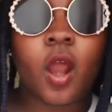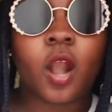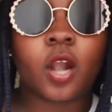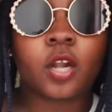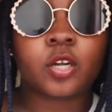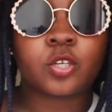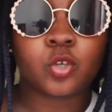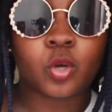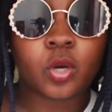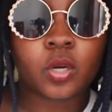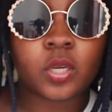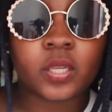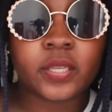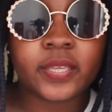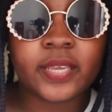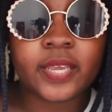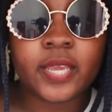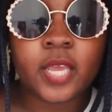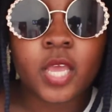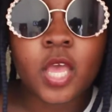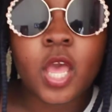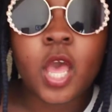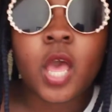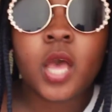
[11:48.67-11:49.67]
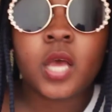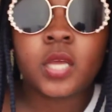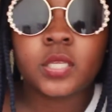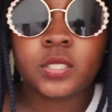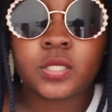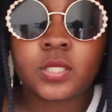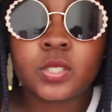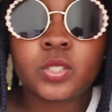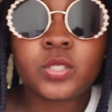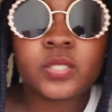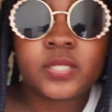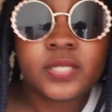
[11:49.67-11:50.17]
are totally
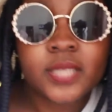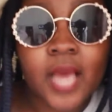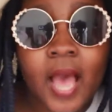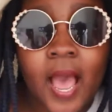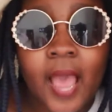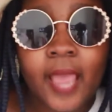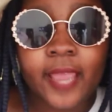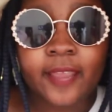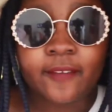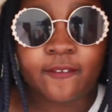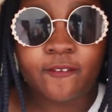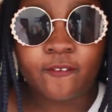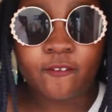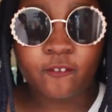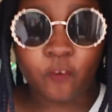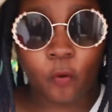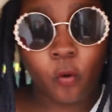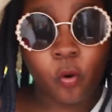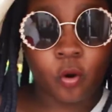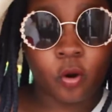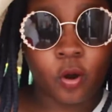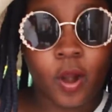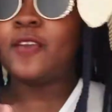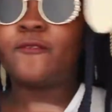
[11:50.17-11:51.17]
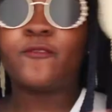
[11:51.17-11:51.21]
to die for.